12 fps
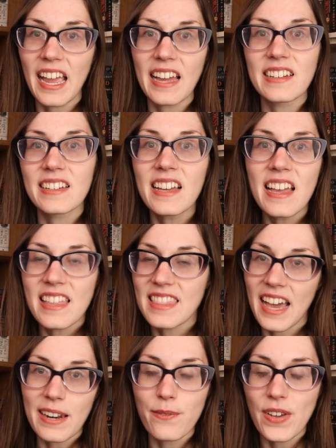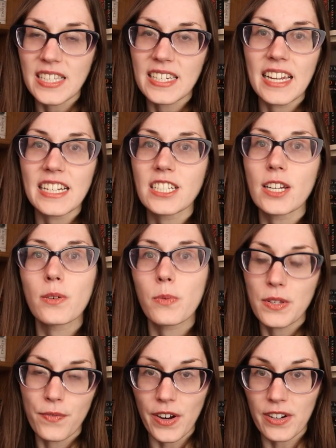and that investigation
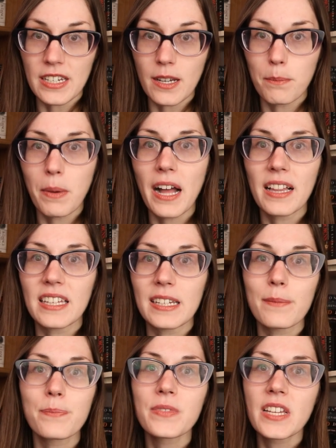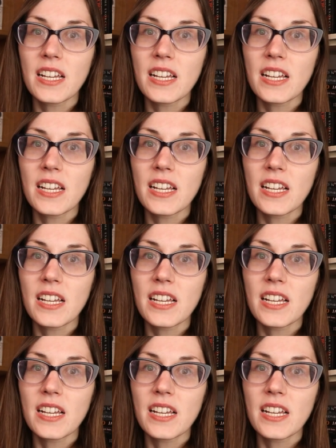was very compelling.